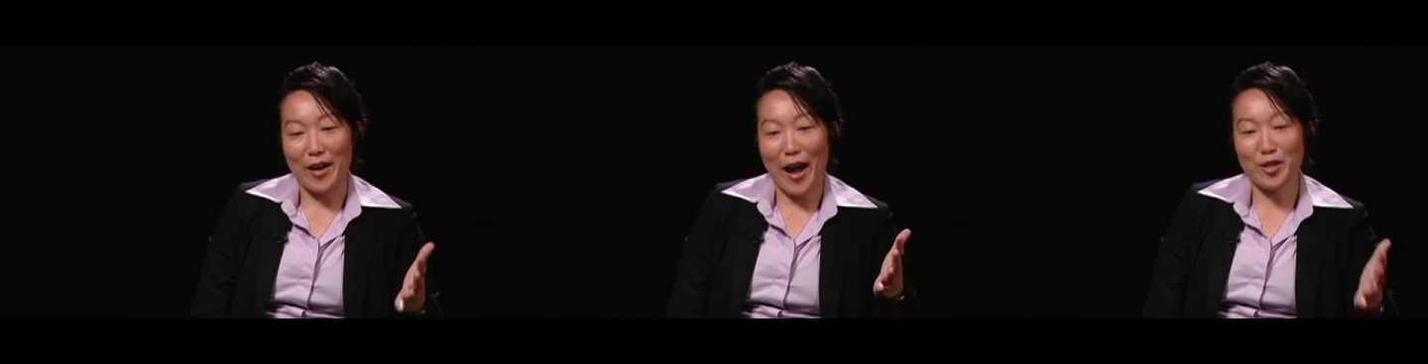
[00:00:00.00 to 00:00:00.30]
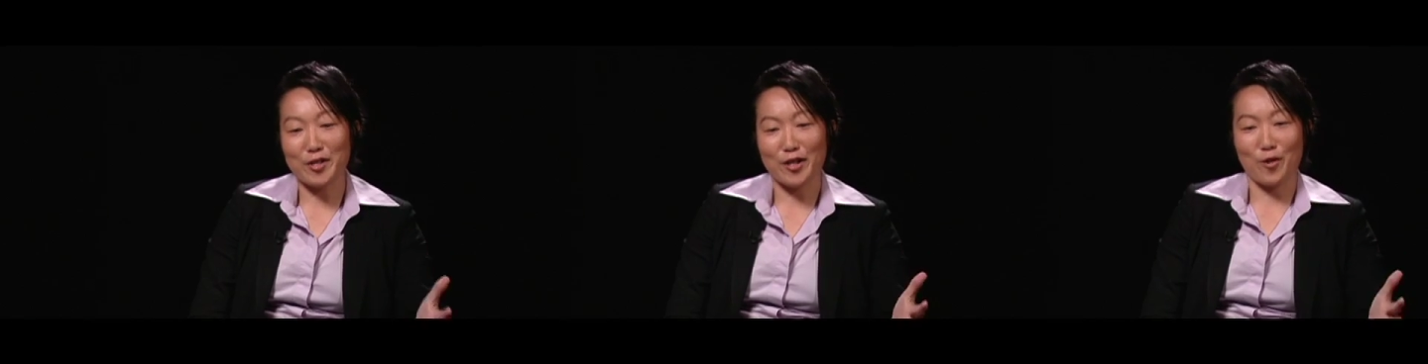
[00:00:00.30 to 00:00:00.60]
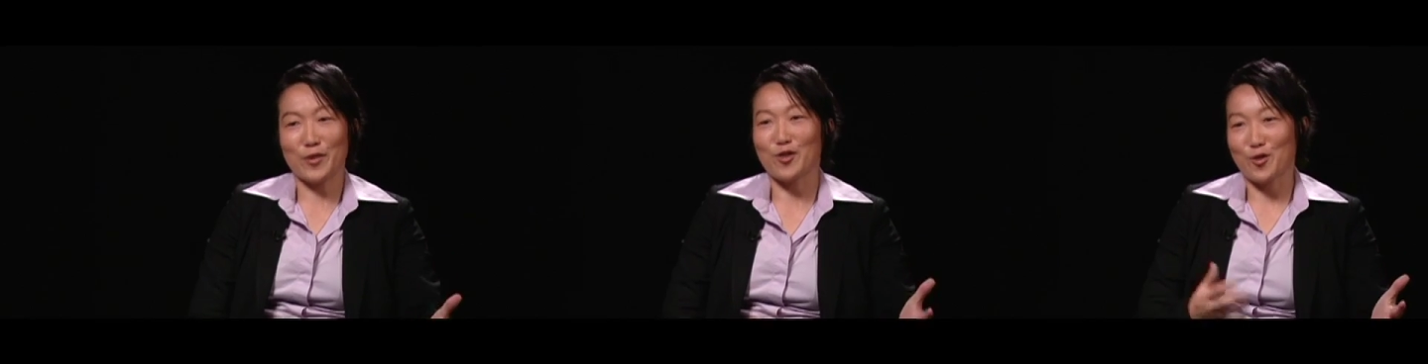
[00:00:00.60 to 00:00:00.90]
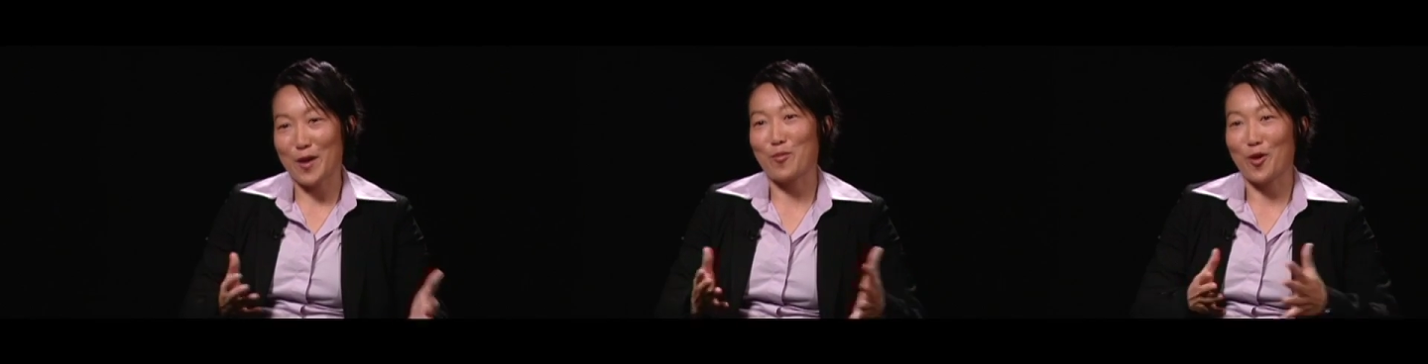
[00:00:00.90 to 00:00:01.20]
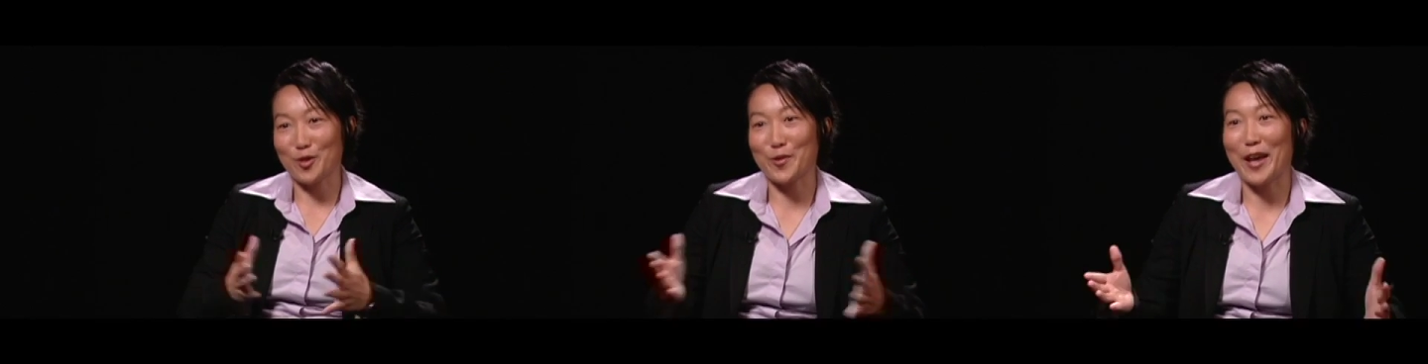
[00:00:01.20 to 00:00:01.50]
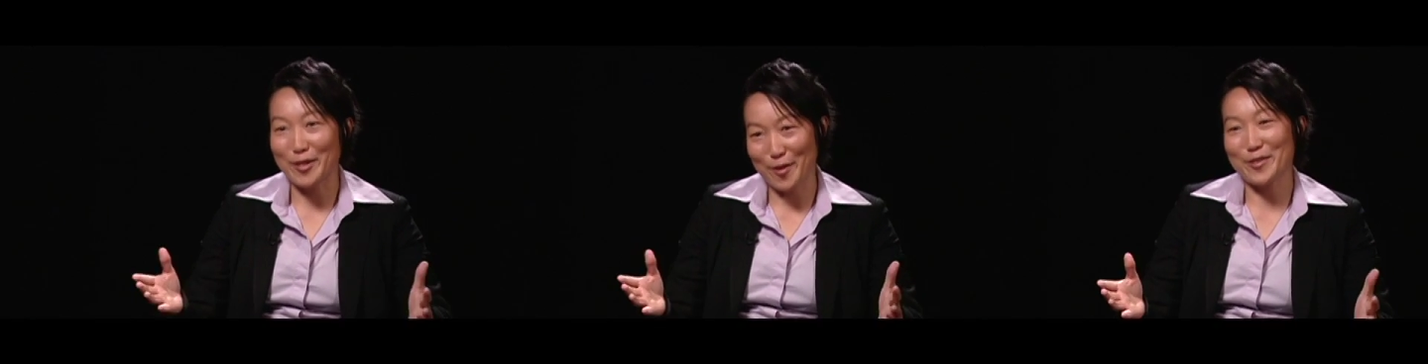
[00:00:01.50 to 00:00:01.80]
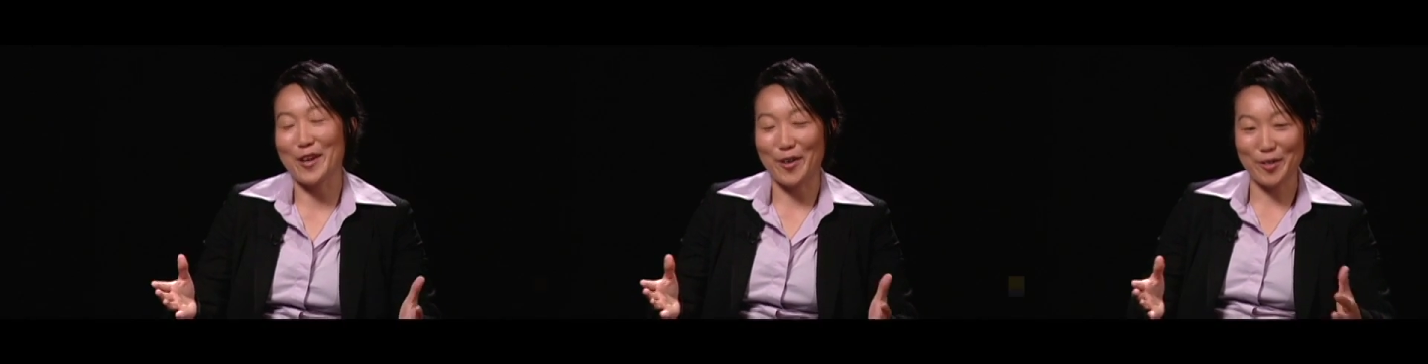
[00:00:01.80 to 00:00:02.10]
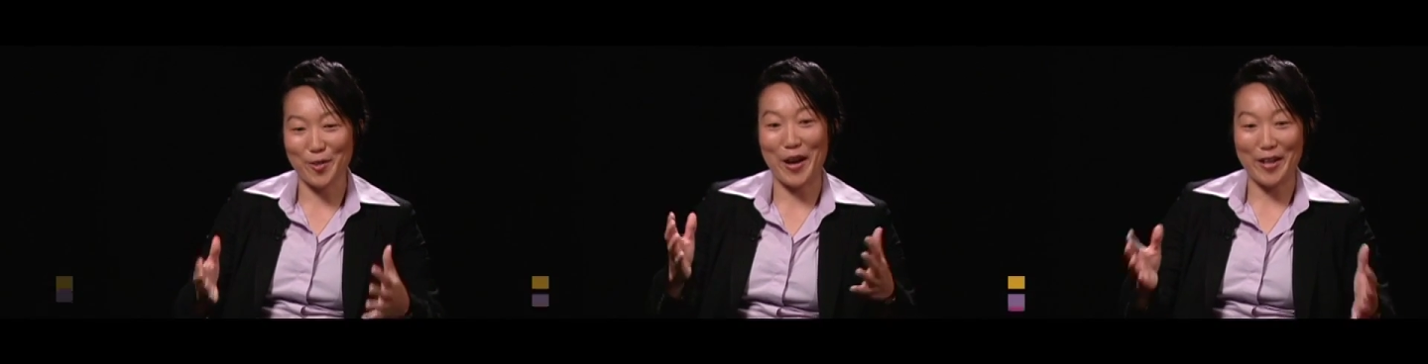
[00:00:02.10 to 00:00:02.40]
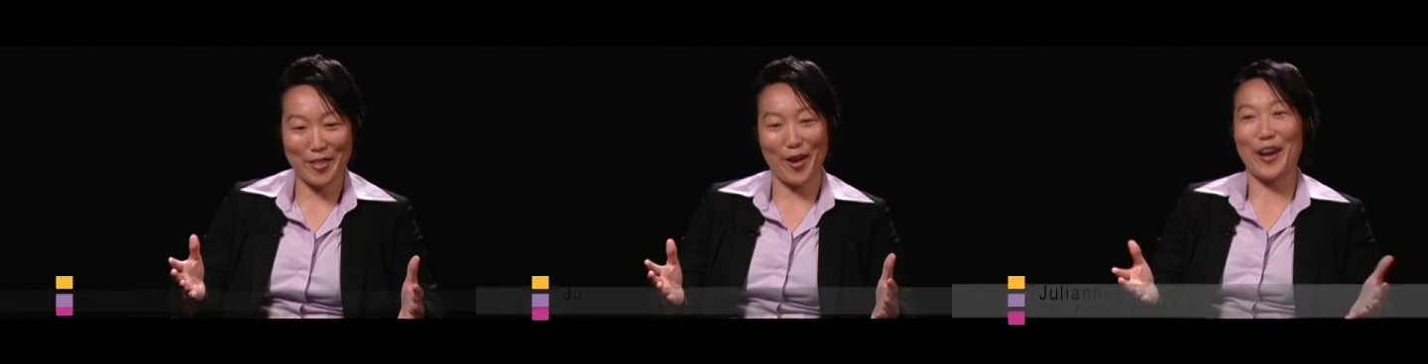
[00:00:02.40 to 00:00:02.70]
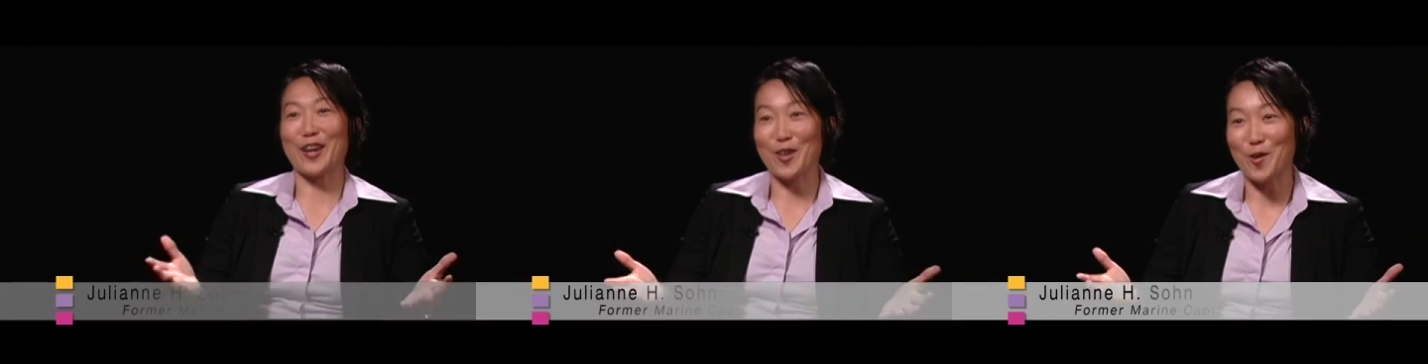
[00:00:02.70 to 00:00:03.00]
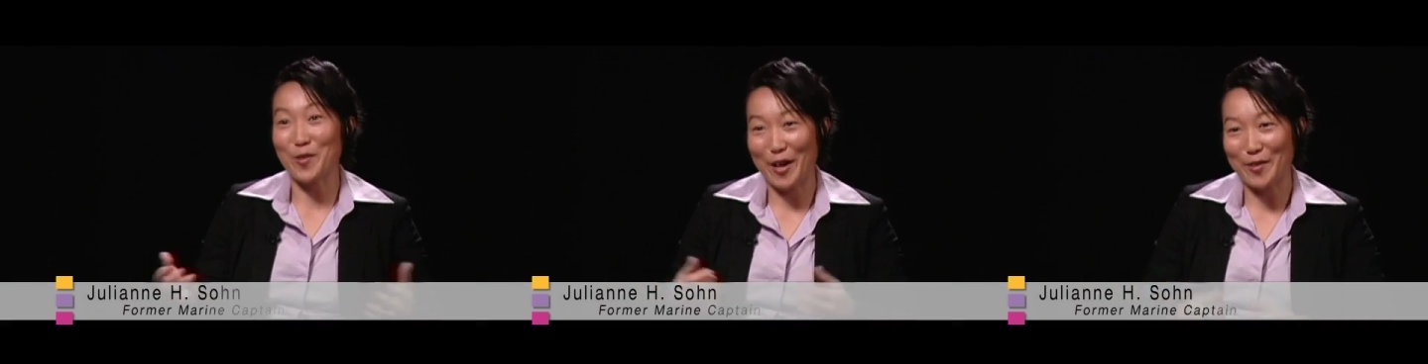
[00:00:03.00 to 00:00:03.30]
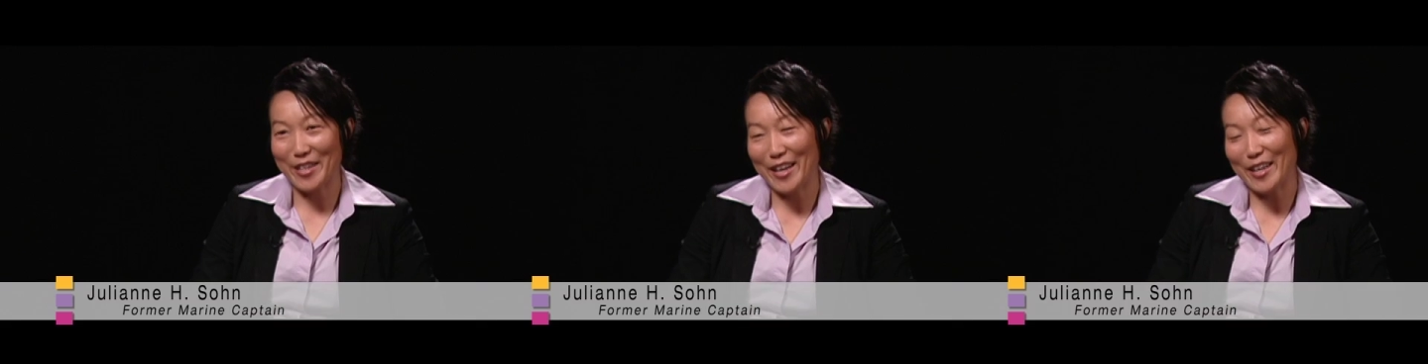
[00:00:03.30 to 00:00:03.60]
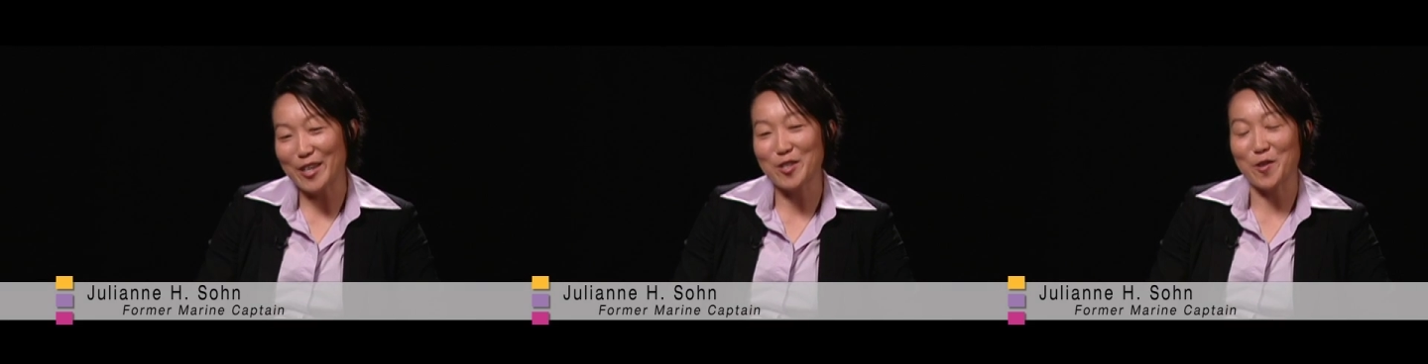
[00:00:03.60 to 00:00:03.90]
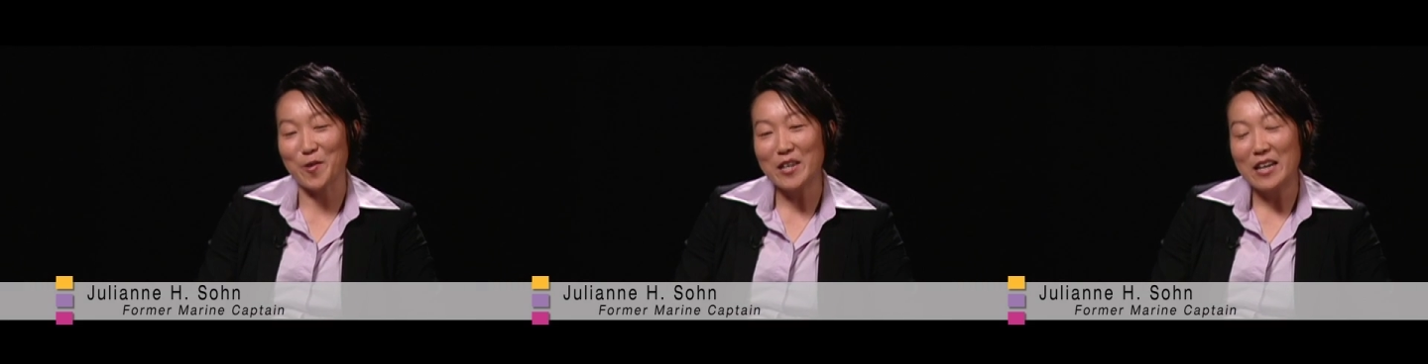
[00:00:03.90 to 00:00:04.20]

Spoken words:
I actually did a research paper on don't ask, don't tell, so I thought I knew what I was getting into.